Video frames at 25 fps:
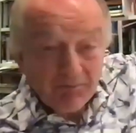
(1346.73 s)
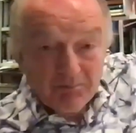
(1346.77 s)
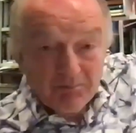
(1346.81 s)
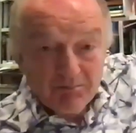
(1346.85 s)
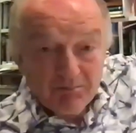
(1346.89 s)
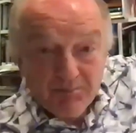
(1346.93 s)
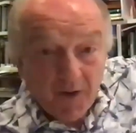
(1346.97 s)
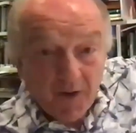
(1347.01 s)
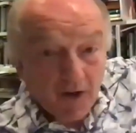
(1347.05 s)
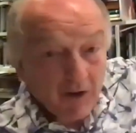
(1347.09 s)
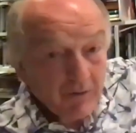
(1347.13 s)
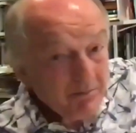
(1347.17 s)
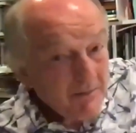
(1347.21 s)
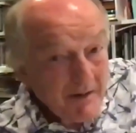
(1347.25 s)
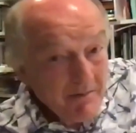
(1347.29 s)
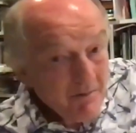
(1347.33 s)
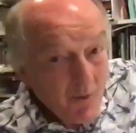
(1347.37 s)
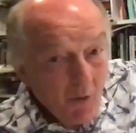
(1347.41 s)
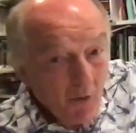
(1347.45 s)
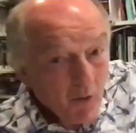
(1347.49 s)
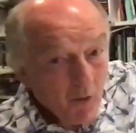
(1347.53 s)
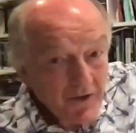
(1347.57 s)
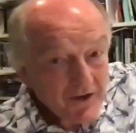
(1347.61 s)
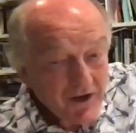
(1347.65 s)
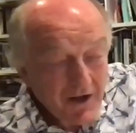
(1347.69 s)
Bodmin
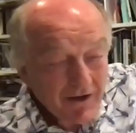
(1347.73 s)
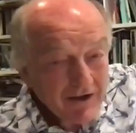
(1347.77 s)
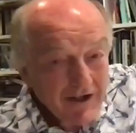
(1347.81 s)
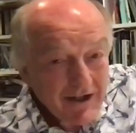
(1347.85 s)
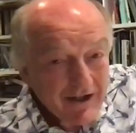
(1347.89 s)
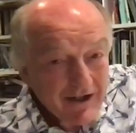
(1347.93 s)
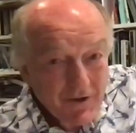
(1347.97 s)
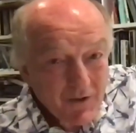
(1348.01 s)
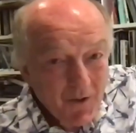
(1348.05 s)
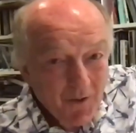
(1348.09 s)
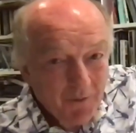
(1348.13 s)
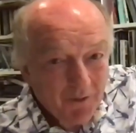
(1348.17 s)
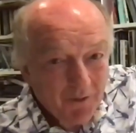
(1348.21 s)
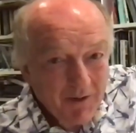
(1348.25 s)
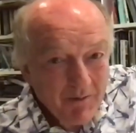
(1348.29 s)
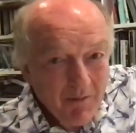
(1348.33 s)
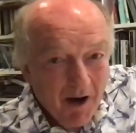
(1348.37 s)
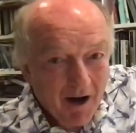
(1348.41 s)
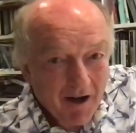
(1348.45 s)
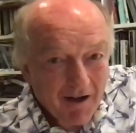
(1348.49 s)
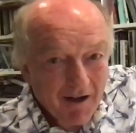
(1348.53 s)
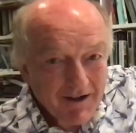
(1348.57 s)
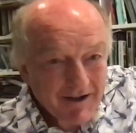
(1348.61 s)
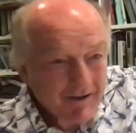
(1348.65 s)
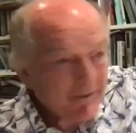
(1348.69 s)
Moor is only 2 or 3
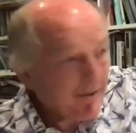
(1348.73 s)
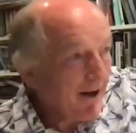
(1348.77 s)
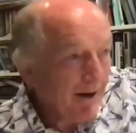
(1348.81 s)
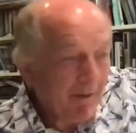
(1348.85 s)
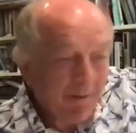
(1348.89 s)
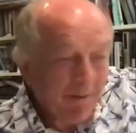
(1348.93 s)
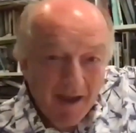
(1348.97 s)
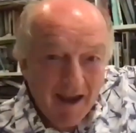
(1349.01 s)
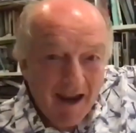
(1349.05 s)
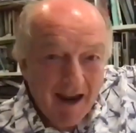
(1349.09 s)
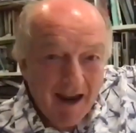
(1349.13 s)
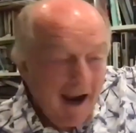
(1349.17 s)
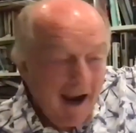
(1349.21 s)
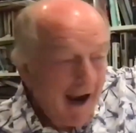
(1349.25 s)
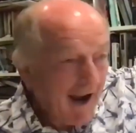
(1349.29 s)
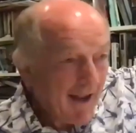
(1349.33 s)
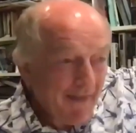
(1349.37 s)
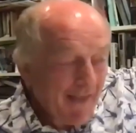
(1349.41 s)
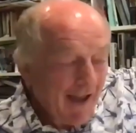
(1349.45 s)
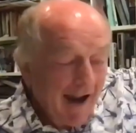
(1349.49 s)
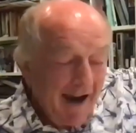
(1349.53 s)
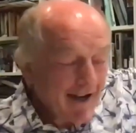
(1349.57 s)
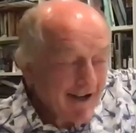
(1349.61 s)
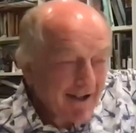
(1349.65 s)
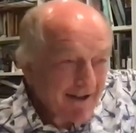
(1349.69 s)
miles away out there, and
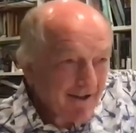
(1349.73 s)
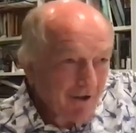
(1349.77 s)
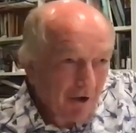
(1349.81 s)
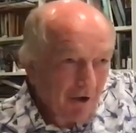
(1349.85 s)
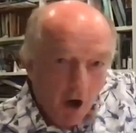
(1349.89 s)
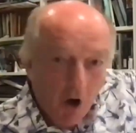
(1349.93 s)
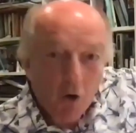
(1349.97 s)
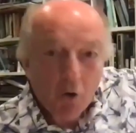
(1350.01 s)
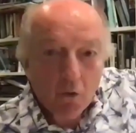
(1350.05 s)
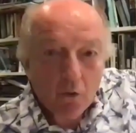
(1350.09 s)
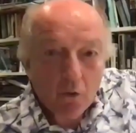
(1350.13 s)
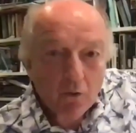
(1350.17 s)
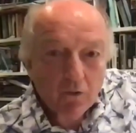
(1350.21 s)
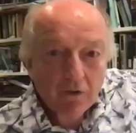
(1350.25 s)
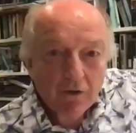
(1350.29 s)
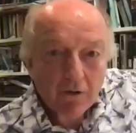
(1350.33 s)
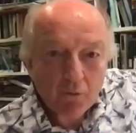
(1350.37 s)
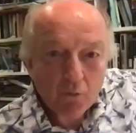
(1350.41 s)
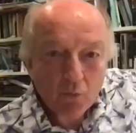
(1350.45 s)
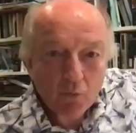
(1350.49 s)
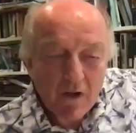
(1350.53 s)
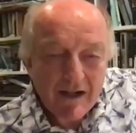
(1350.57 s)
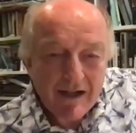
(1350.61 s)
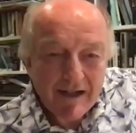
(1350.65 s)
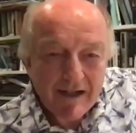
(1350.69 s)
that is cold
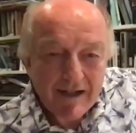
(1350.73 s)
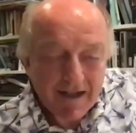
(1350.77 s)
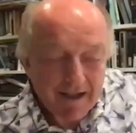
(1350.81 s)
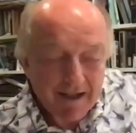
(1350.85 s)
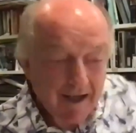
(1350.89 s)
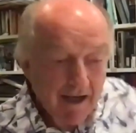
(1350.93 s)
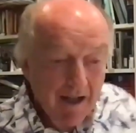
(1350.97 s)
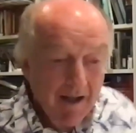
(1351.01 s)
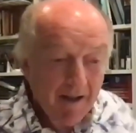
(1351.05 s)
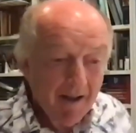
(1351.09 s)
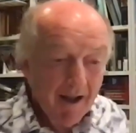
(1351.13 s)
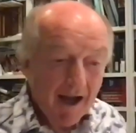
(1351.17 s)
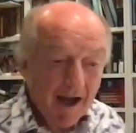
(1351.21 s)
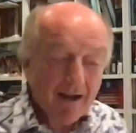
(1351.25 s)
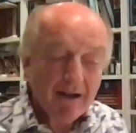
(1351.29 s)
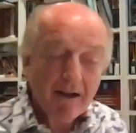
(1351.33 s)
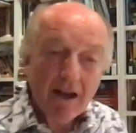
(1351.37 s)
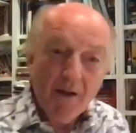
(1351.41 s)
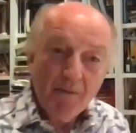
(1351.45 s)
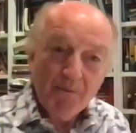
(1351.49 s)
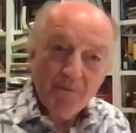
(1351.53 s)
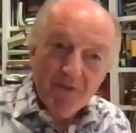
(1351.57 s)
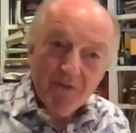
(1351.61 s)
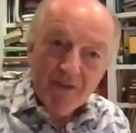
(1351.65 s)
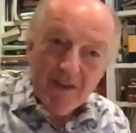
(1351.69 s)
and windy. And
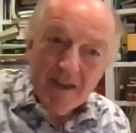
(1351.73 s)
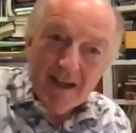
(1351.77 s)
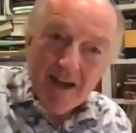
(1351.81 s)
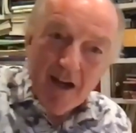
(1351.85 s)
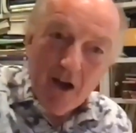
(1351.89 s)
the